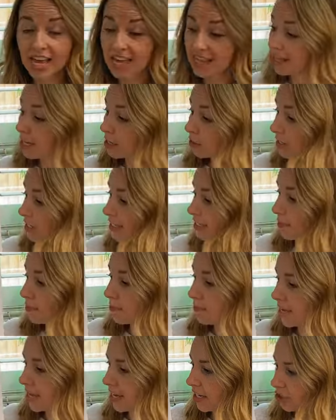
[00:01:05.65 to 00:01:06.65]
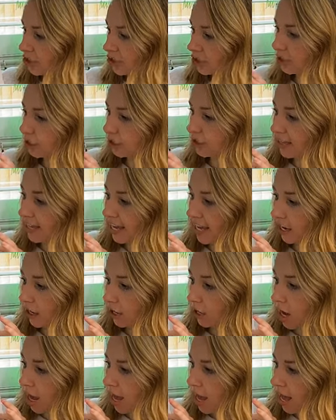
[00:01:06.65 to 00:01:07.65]
there is a picture
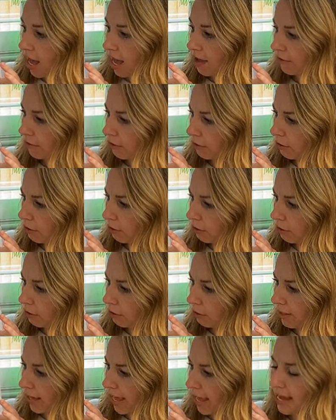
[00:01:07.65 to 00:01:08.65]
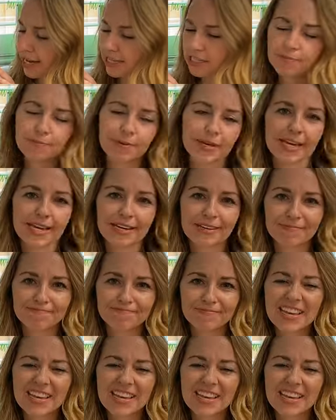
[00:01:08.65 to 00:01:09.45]
there of a girl and a pig.